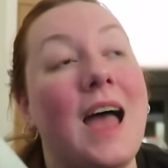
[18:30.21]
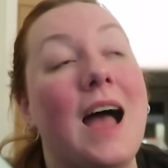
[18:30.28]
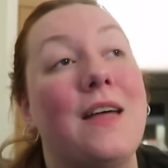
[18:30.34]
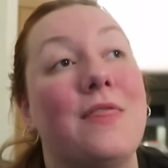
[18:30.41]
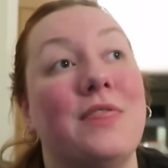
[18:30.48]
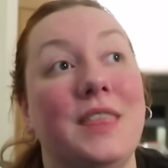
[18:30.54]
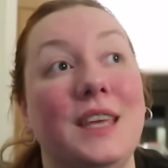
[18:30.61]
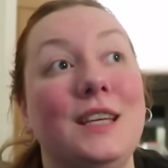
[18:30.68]

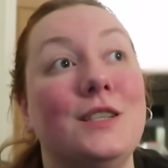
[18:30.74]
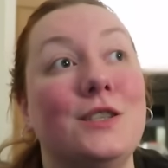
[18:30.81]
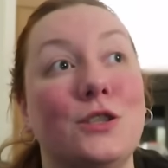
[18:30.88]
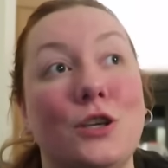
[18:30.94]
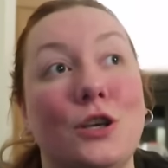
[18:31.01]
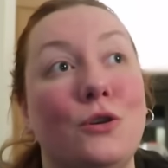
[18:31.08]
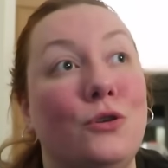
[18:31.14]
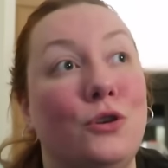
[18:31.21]
And these
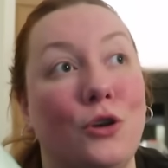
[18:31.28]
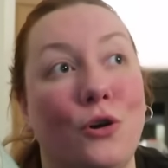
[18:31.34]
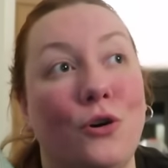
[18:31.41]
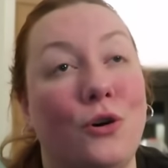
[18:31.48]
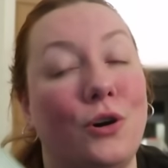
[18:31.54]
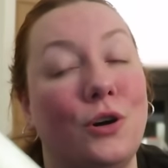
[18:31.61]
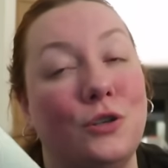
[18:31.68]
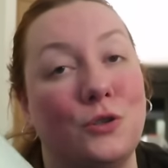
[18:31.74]
two,
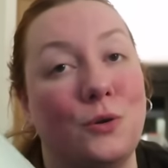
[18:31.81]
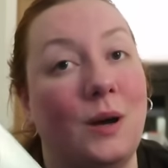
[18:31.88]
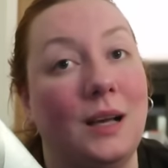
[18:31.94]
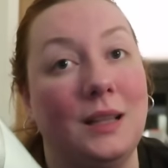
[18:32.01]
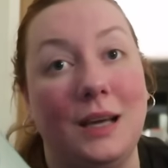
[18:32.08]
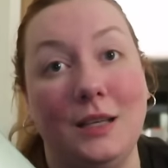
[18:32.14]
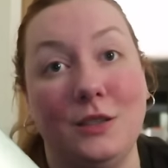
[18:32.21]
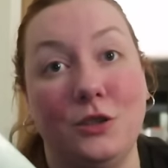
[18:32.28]
Yor and
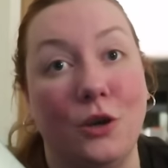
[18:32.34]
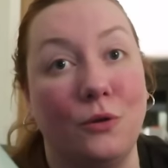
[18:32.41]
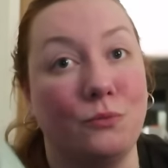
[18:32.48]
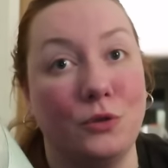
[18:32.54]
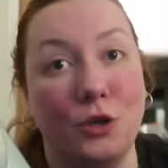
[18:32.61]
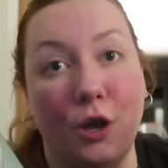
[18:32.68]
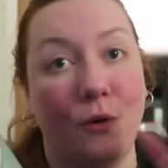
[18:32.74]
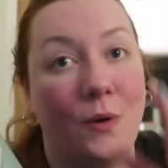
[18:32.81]
Twilight,
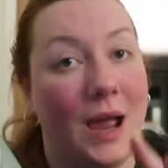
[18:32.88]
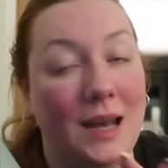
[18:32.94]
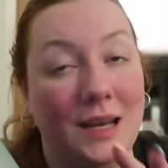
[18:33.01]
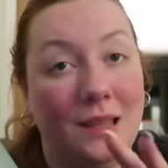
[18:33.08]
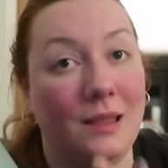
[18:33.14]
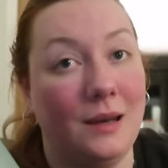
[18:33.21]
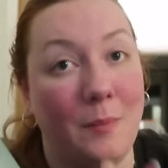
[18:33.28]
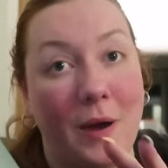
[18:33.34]
don't know
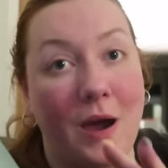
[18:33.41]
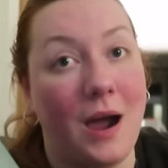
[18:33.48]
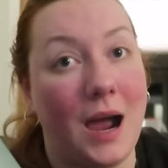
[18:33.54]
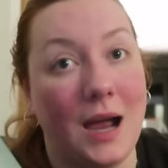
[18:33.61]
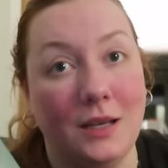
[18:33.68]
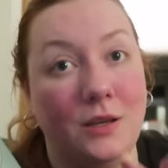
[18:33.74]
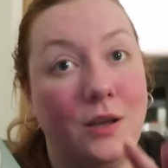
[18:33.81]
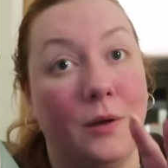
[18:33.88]
anything about
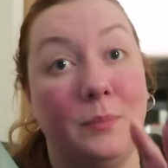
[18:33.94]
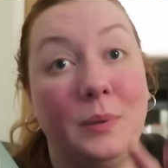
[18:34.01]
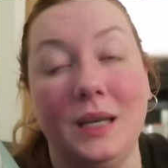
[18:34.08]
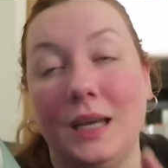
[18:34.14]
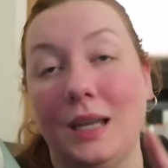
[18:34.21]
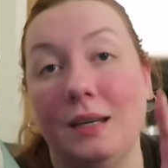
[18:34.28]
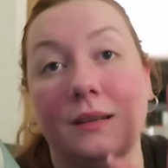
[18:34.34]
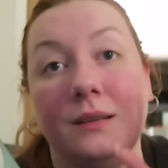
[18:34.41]
Anya
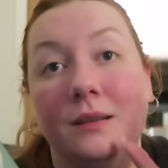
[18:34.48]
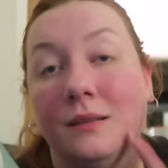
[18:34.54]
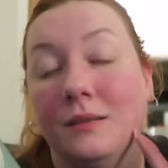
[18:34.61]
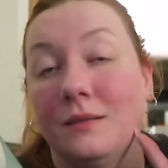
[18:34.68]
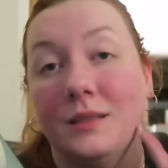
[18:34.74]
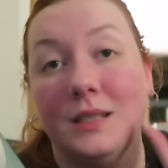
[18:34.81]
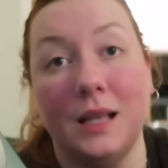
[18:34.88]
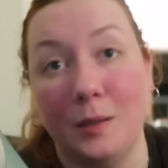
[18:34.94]
being
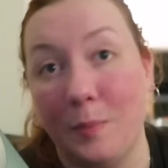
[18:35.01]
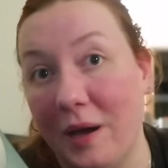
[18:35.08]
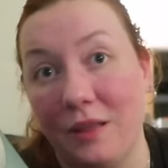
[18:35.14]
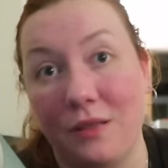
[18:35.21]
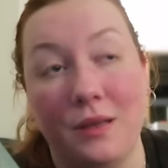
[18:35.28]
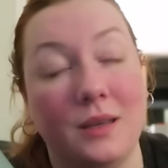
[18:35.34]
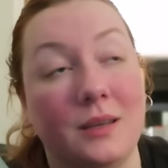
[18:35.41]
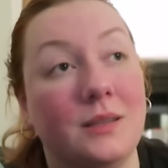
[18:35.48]

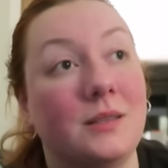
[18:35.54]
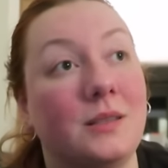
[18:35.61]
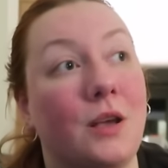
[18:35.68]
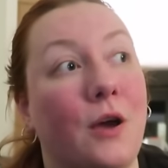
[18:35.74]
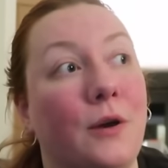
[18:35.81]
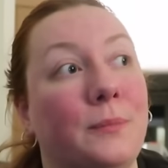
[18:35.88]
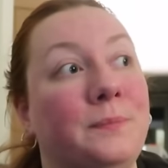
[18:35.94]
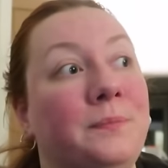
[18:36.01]
telepathic.
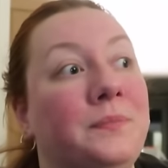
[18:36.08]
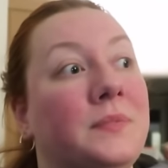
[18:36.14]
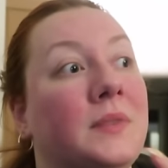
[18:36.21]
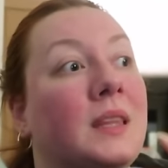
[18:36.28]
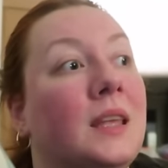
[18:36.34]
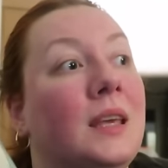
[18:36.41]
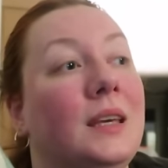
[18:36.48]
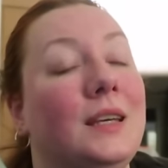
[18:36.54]
So
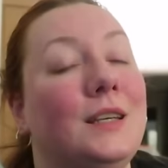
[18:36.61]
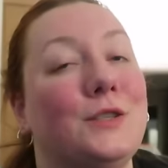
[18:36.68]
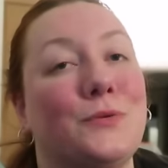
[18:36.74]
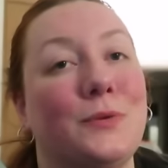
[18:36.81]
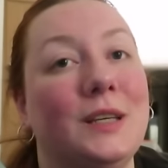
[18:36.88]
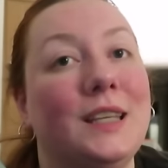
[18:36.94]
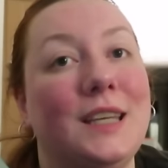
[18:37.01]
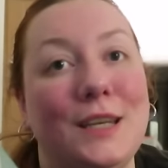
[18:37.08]
it's
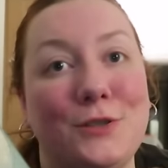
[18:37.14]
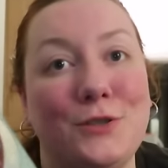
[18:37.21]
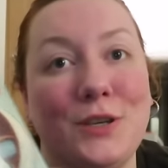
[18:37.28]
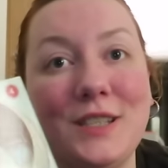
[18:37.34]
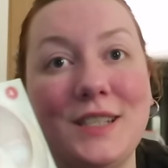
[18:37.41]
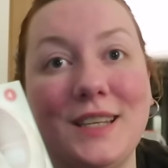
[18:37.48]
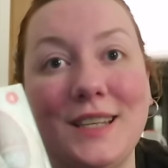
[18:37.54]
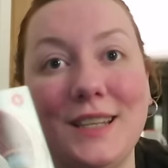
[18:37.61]
really
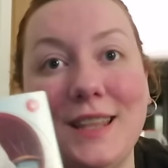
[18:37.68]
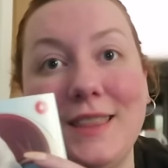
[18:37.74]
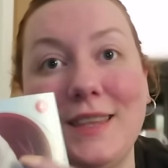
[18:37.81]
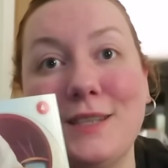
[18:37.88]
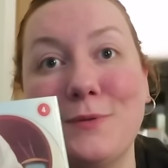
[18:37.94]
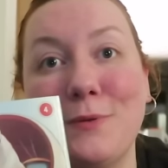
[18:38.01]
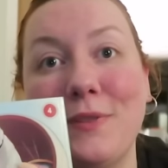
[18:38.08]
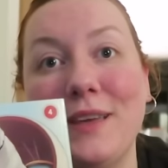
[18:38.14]
interesting in
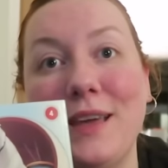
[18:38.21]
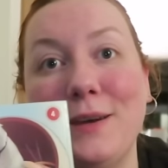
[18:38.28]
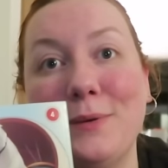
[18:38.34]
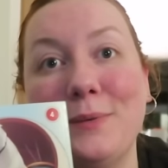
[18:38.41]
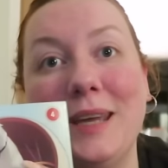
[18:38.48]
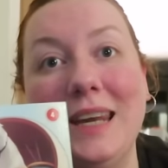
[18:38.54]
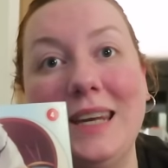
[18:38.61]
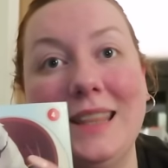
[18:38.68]
this one they end
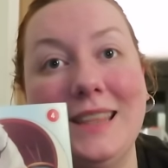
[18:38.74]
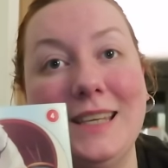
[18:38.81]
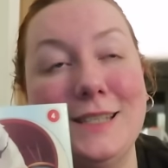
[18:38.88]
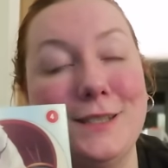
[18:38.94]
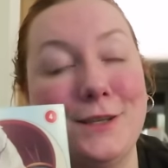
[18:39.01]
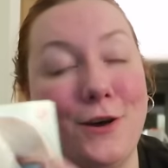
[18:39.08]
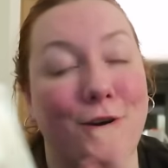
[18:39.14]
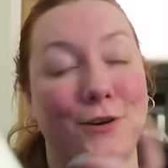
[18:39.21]
up getting
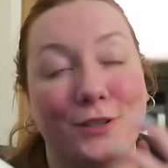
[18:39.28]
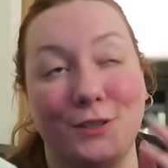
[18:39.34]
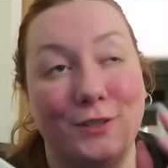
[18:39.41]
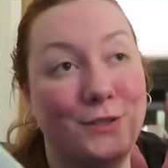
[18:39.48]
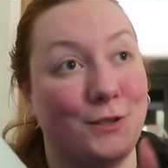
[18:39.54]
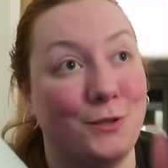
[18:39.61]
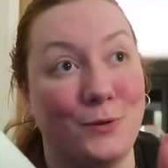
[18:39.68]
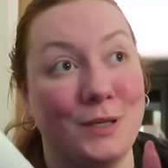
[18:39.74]
this dog and
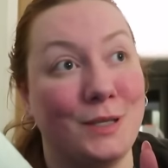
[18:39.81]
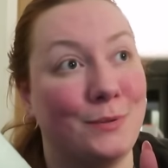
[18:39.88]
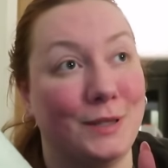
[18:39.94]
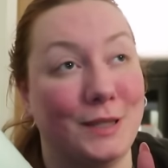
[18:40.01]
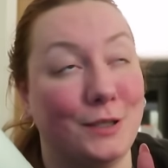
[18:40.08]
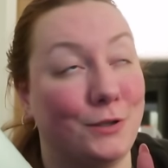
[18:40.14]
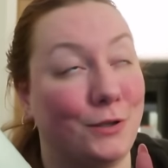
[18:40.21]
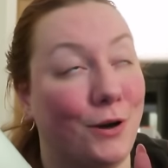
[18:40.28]
there's a twist
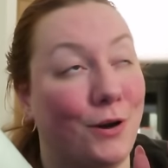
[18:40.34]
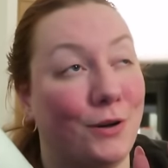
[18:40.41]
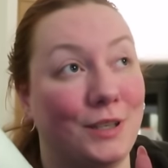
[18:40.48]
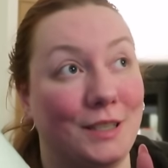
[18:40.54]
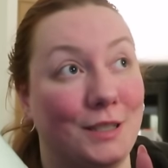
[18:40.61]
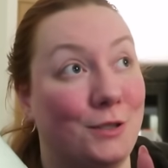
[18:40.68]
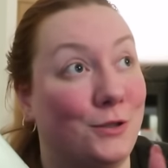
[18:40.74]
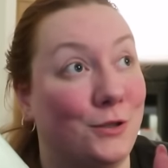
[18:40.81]
with the dog
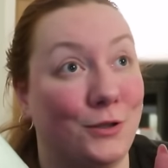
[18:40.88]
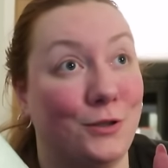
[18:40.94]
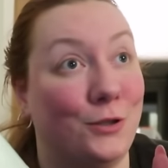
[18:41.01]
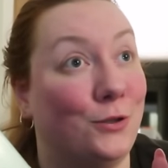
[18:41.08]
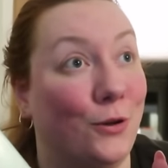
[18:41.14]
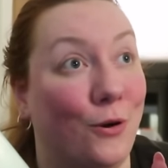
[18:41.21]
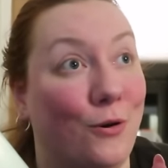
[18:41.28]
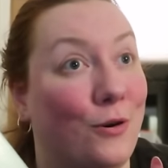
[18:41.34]
and it's just
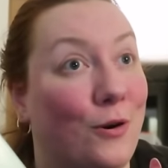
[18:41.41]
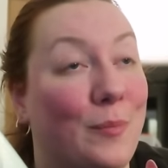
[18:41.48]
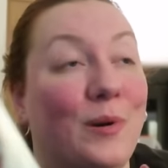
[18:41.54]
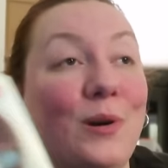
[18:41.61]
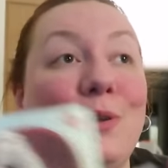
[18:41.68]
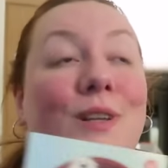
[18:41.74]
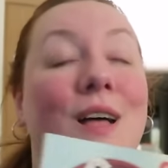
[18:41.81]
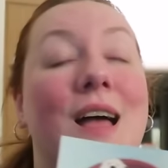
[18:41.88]

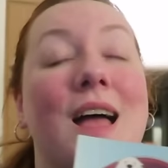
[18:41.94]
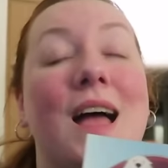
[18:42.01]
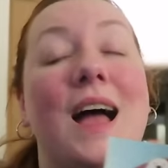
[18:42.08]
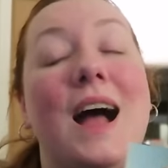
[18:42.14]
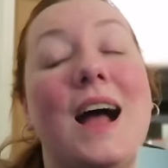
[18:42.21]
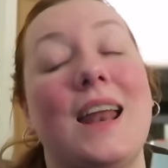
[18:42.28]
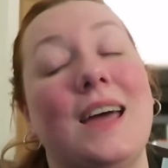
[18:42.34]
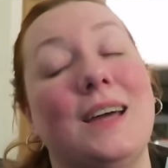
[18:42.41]
adorable
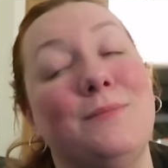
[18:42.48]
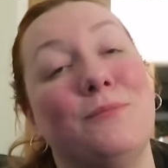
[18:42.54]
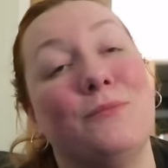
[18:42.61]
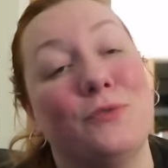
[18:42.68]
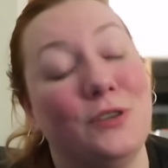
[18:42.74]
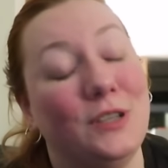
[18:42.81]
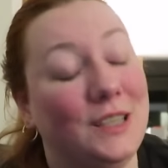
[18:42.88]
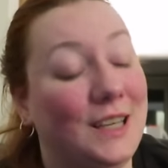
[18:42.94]
and I'm
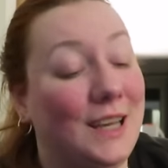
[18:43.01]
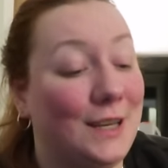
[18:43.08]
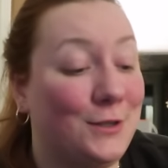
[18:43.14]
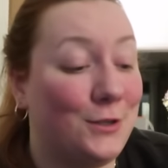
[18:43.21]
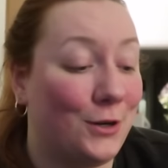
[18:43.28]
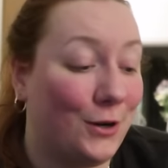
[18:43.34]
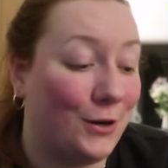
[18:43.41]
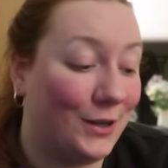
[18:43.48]
really
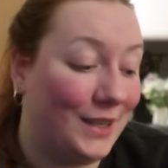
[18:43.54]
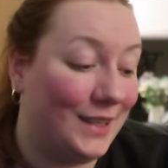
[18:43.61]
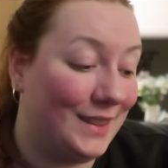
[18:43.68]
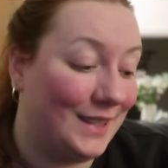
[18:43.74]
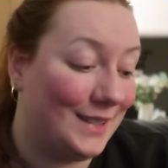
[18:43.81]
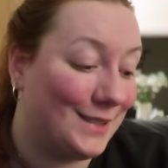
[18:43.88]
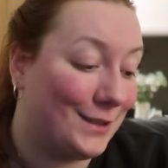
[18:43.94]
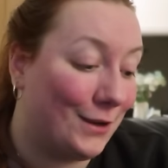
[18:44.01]
enjoying
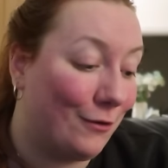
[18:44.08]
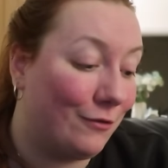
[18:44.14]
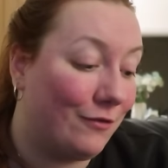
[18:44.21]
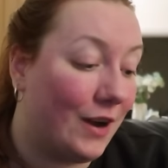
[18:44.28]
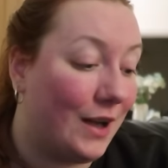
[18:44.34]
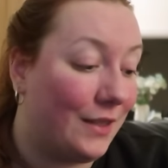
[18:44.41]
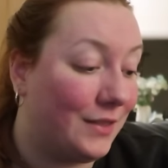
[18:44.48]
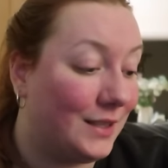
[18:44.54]
this so
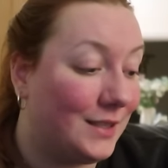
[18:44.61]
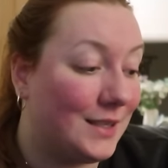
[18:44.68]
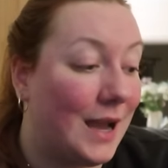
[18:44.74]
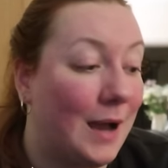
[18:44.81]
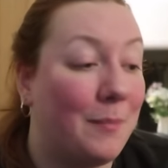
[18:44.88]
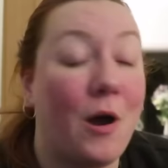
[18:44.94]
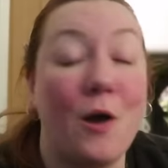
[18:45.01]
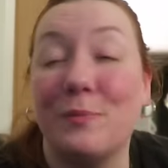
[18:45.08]
far. This
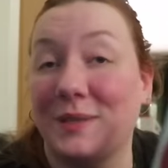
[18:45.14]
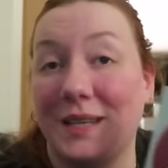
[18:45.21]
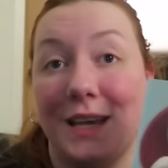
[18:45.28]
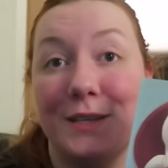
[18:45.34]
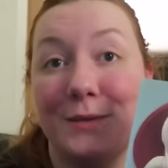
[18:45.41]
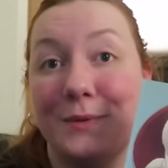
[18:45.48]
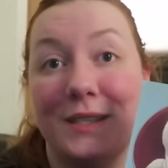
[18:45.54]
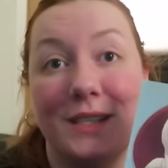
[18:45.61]
I'm
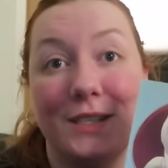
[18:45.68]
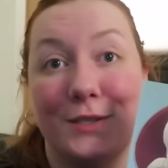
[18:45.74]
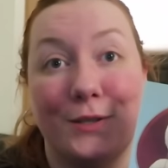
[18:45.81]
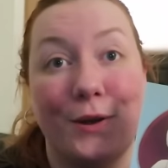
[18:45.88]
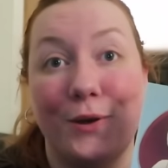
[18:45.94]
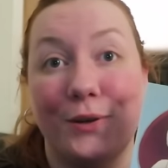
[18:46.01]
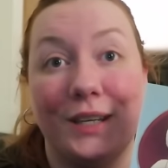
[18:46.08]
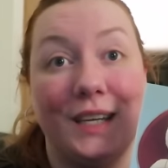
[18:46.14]
obsessed with this
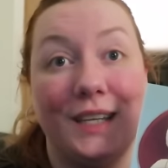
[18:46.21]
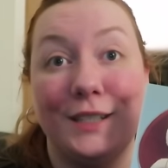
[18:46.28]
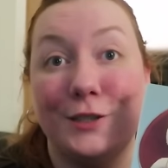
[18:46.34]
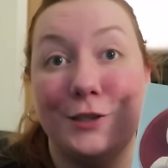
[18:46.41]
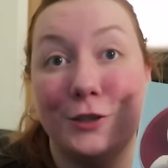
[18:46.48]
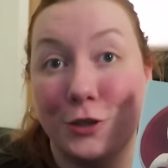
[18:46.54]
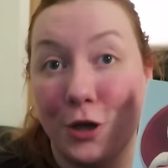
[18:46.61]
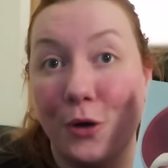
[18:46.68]
dog. He's
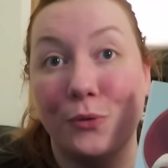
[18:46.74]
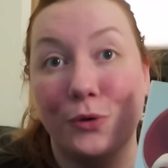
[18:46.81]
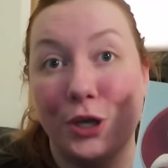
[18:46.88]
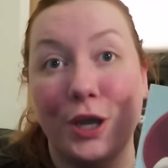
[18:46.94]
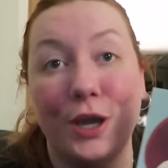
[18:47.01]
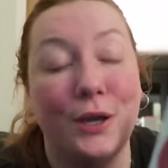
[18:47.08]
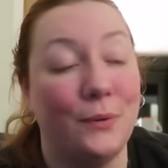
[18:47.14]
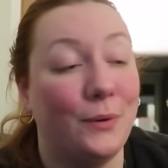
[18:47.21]
so
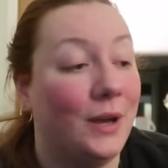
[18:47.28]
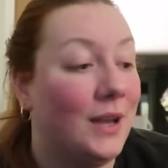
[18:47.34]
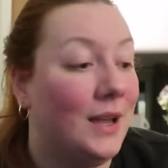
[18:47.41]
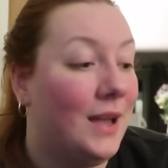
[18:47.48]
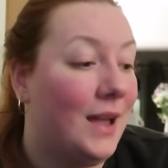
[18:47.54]
cute.